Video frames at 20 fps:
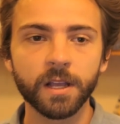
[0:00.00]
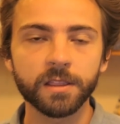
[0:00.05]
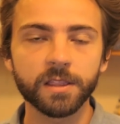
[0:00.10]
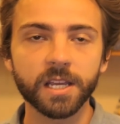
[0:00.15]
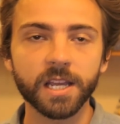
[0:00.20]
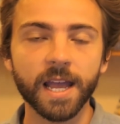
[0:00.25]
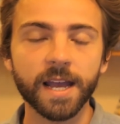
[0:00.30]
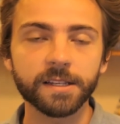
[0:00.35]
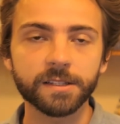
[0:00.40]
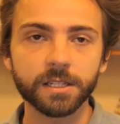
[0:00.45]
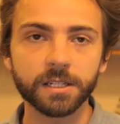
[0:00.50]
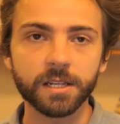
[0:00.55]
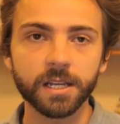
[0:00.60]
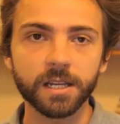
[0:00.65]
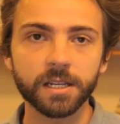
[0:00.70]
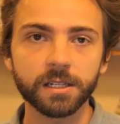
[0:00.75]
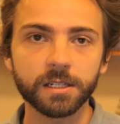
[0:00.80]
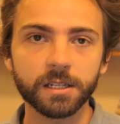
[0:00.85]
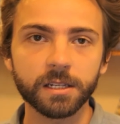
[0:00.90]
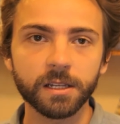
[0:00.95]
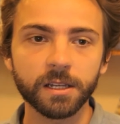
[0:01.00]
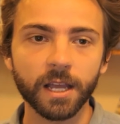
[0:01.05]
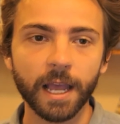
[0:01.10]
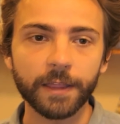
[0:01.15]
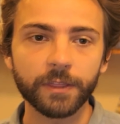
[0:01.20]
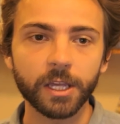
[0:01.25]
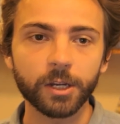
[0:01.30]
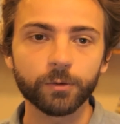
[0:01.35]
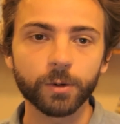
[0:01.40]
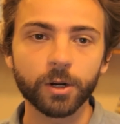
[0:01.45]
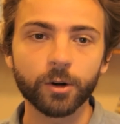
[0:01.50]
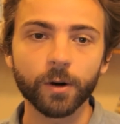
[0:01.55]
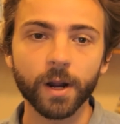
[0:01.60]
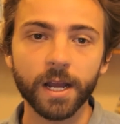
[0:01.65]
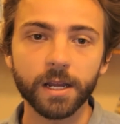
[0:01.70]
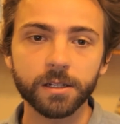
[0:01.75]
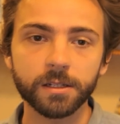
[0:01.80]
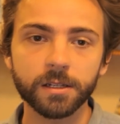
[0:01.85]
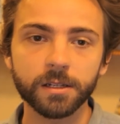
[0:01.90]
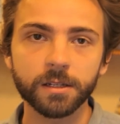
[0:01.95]
They hesitate, and they
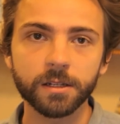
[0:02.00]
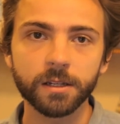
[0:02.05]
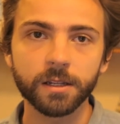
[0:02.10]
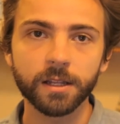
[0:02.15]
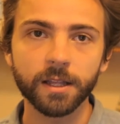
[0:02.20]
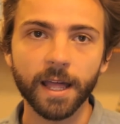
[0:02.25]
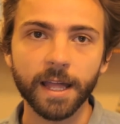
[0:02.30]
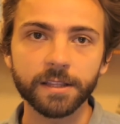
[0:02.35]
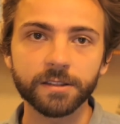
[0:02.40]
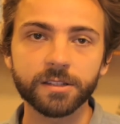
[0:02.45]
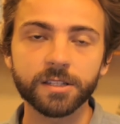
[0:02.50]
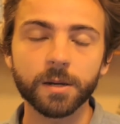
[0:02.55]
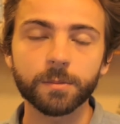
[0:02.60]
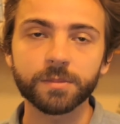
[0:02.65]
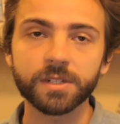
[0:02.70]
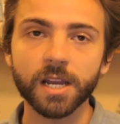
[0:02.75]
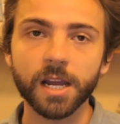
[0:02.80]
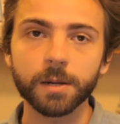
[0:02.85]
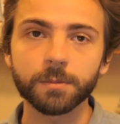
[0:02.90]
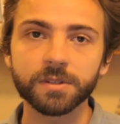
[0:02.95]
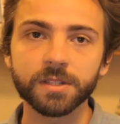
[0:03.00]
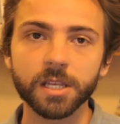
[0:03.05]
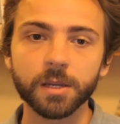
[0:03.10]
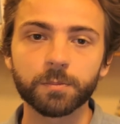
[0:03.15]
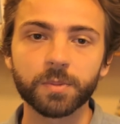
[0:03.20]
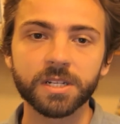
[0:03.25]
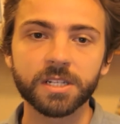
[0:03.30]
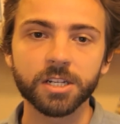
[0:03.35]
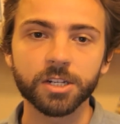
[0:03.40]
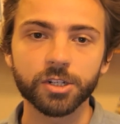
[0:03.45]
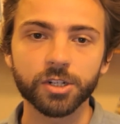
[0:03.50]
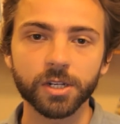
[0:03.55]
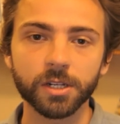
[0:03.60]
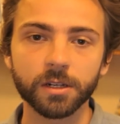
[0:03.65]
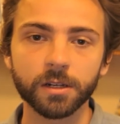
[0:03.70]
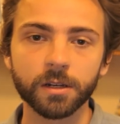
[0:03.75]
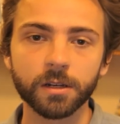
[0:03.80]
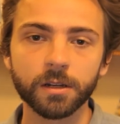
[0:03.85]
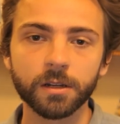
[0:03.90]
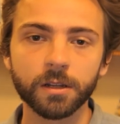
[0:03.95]
regret, and sometimes they
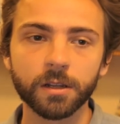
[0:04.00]
petition,